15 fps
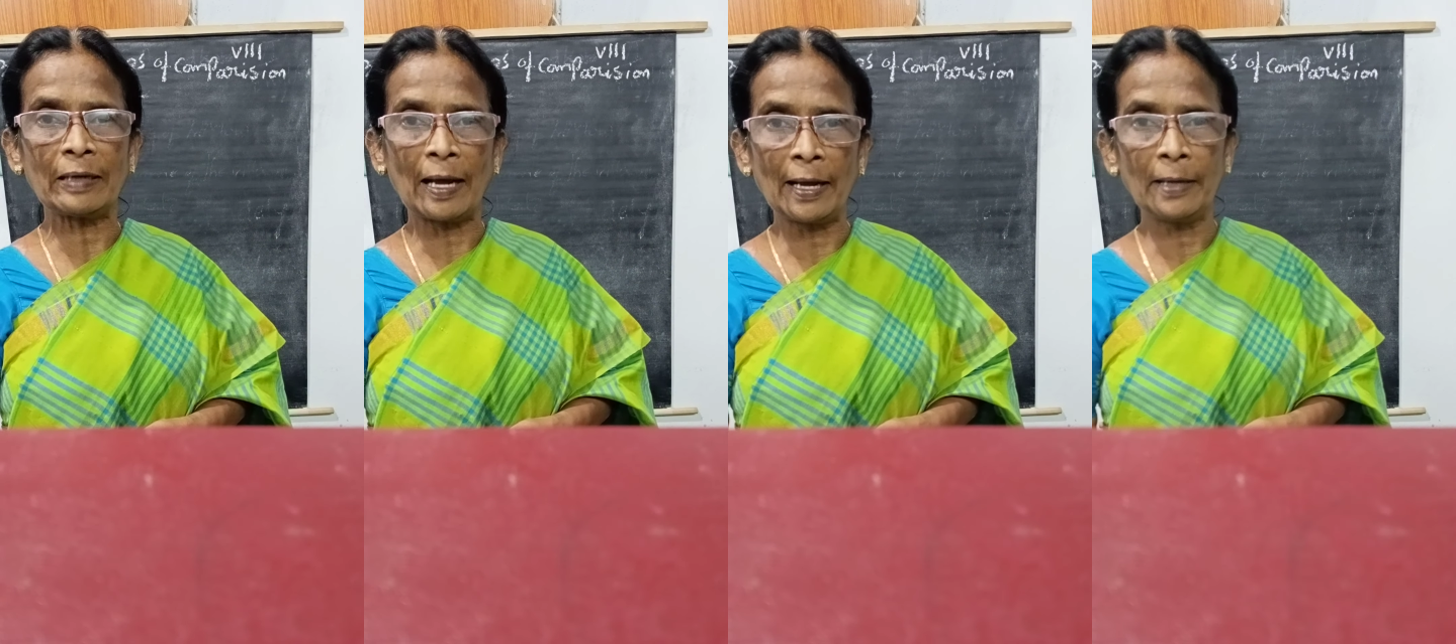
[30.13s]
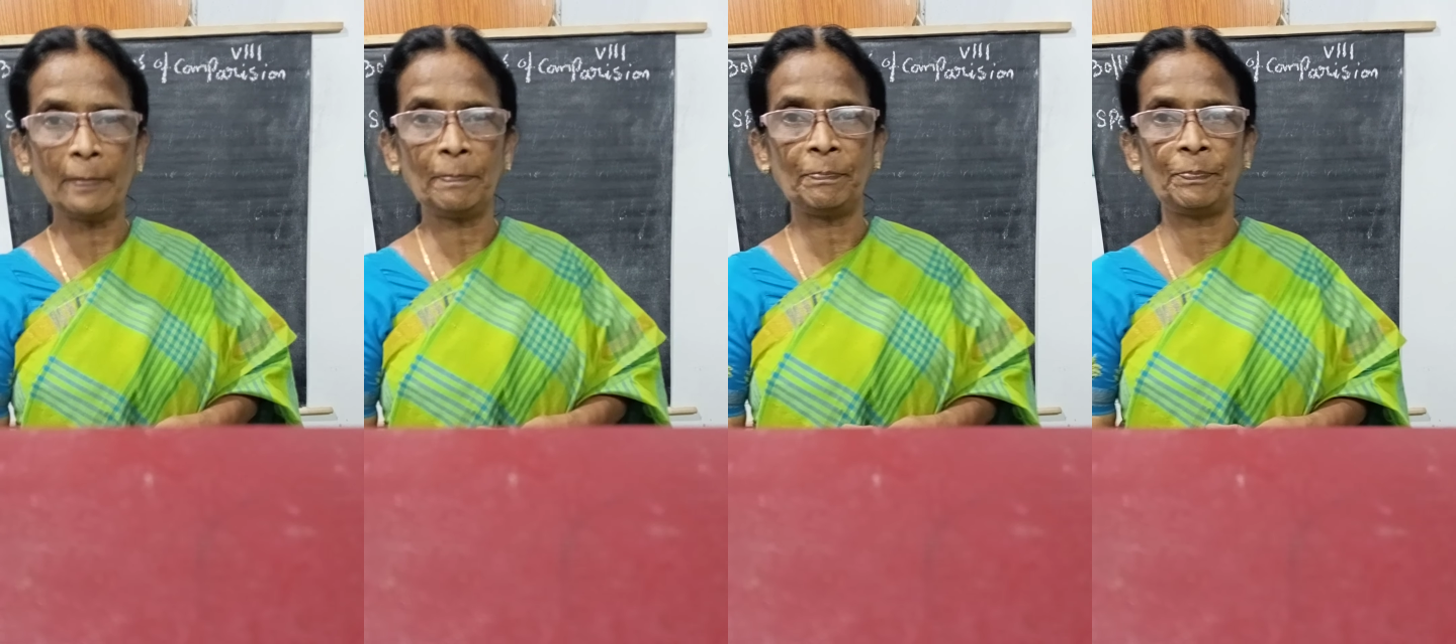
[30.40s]

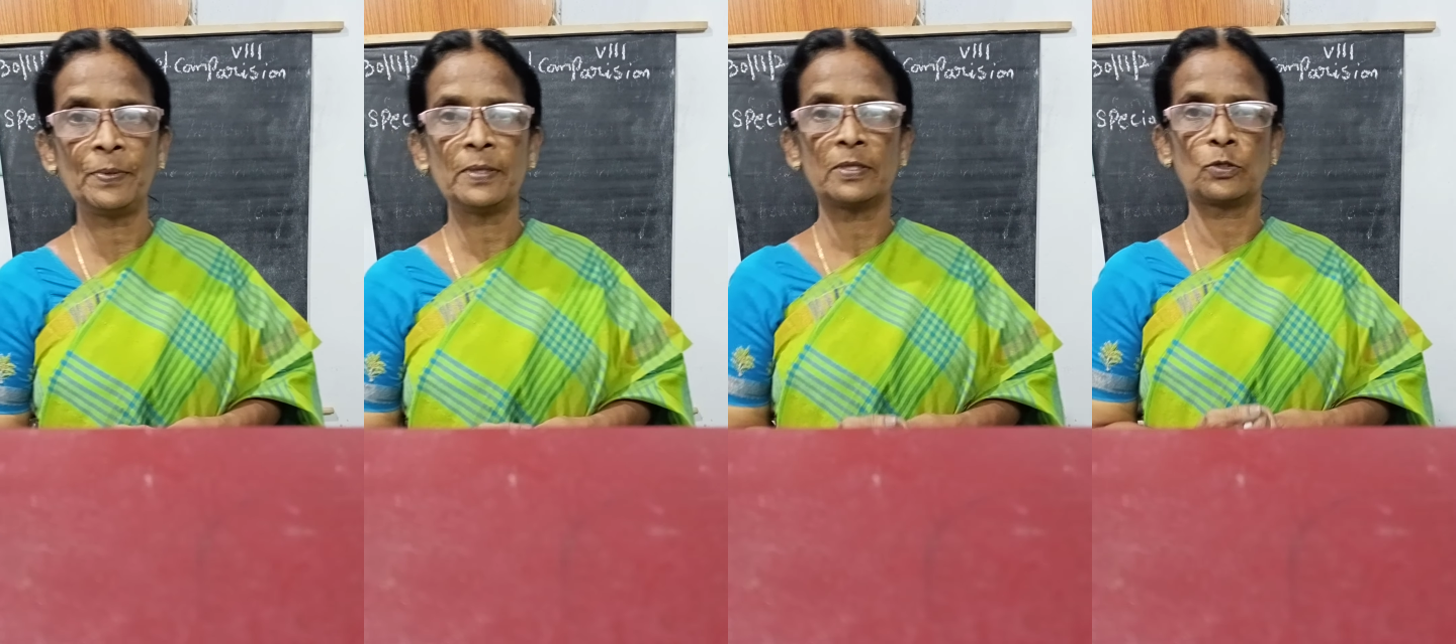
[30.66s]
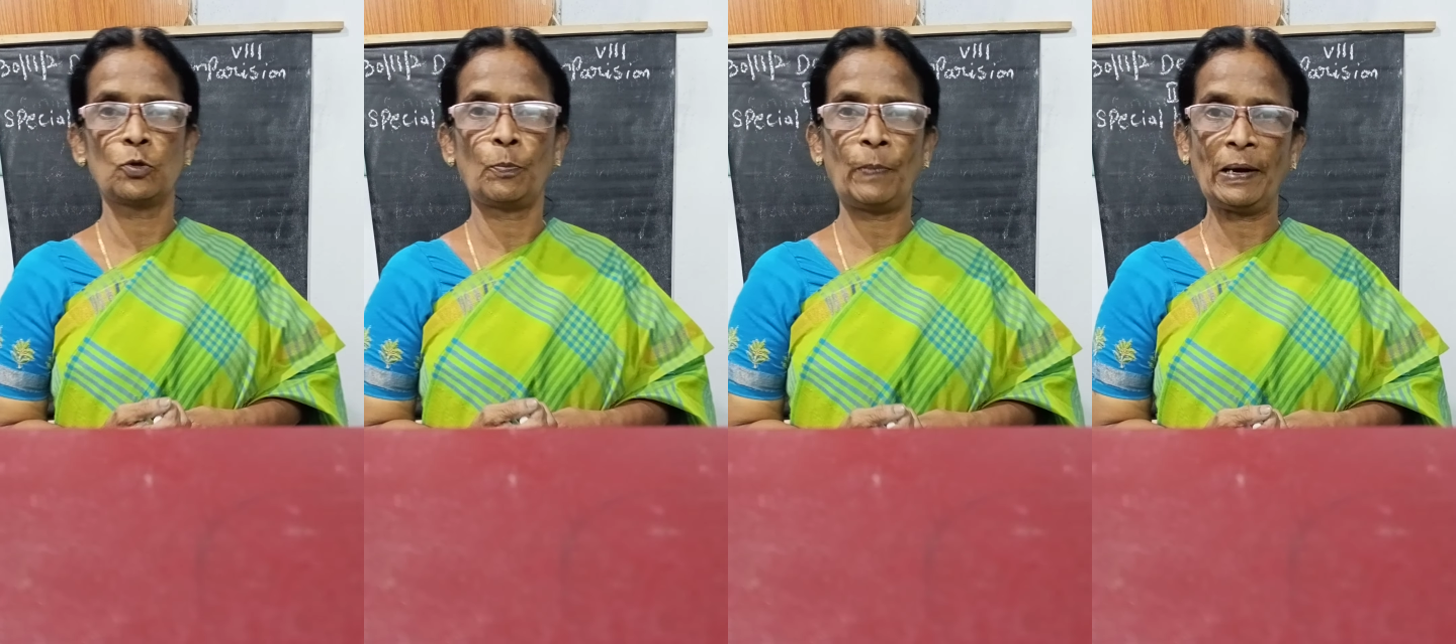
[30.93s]
type
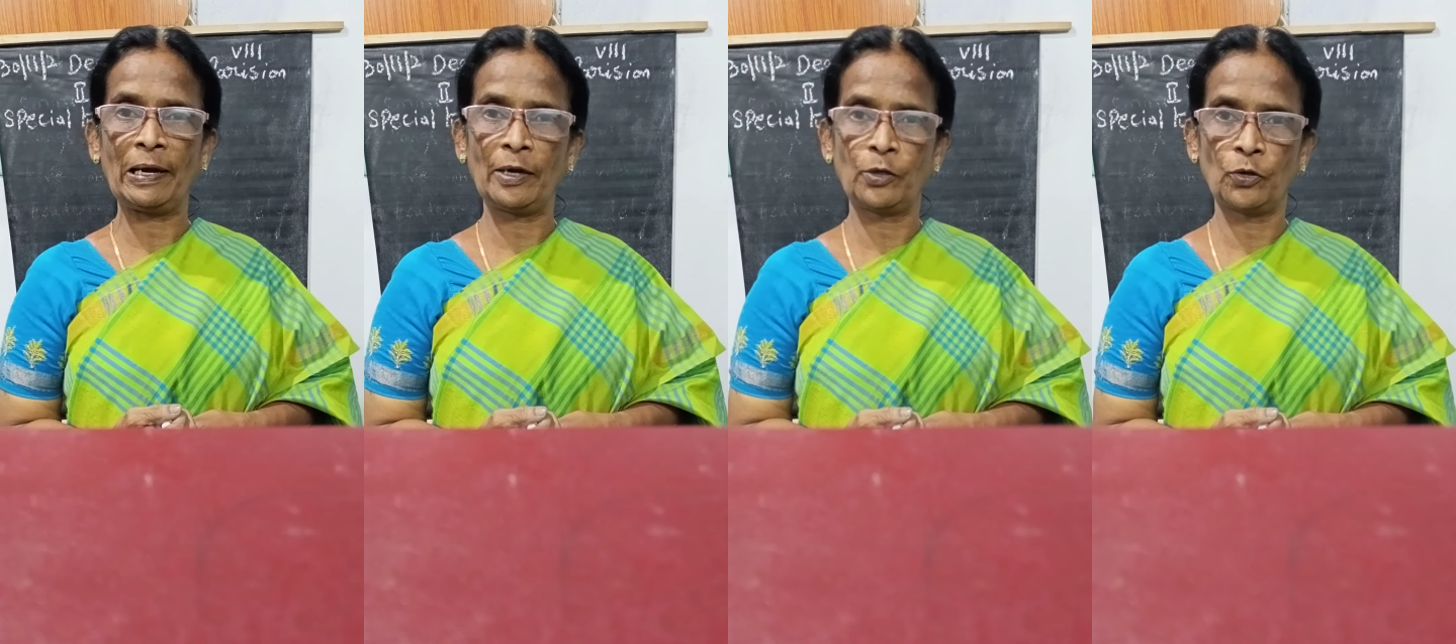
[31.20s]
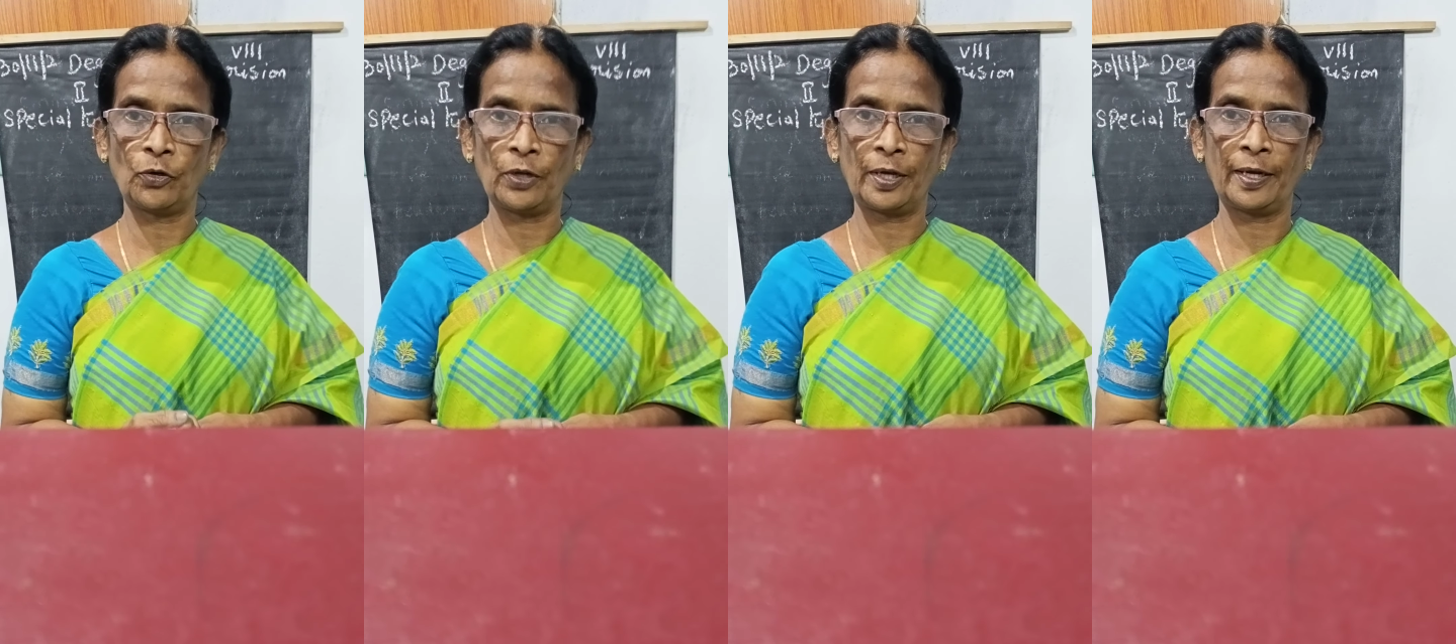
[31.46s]

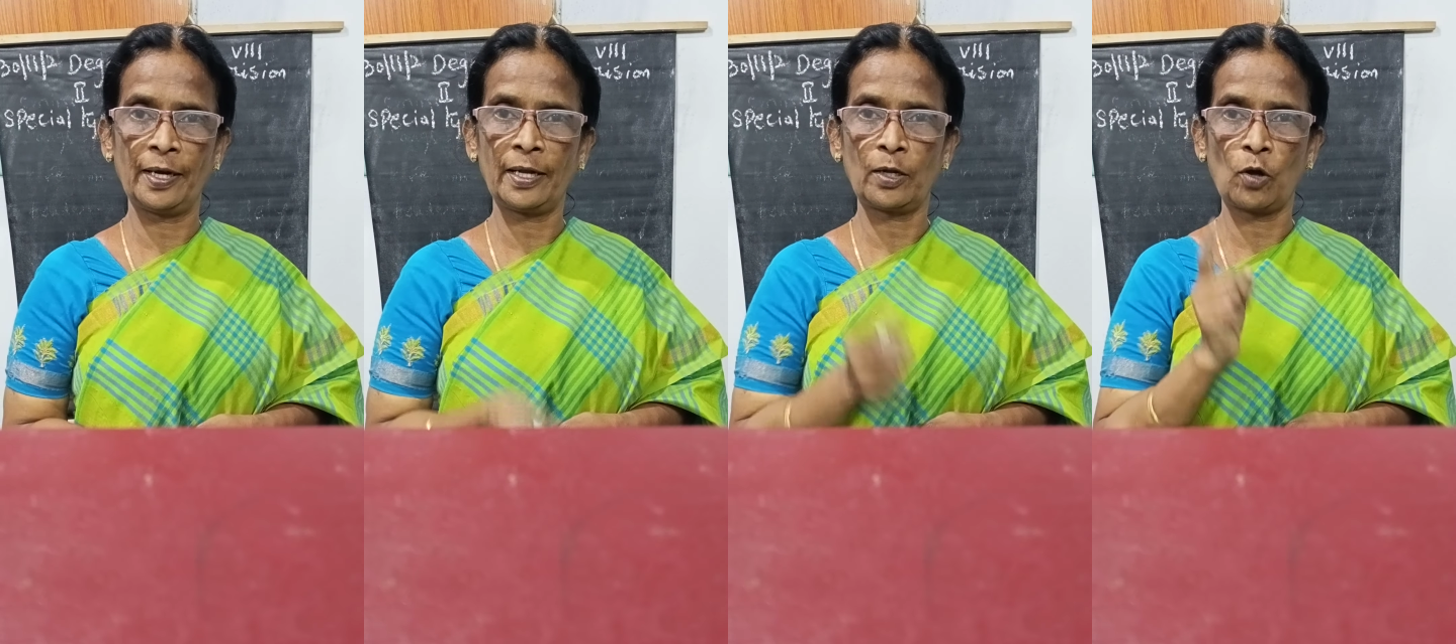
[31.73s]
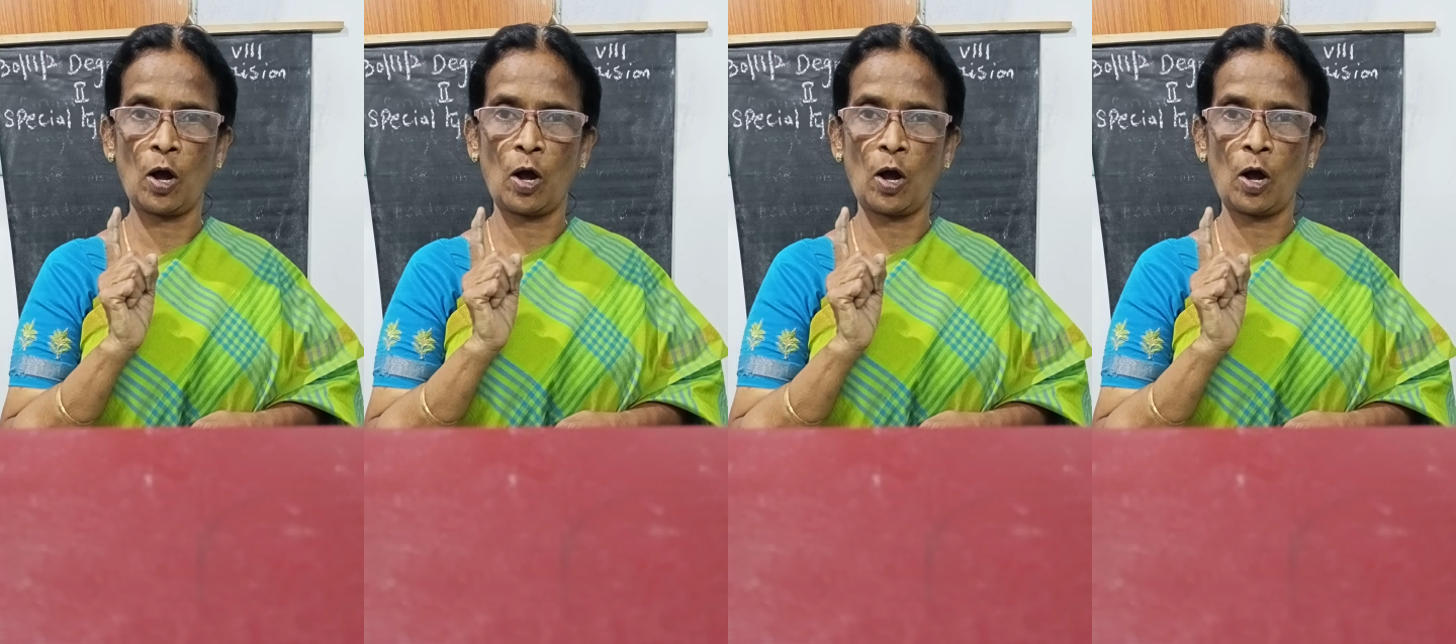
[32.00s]
superlative degree,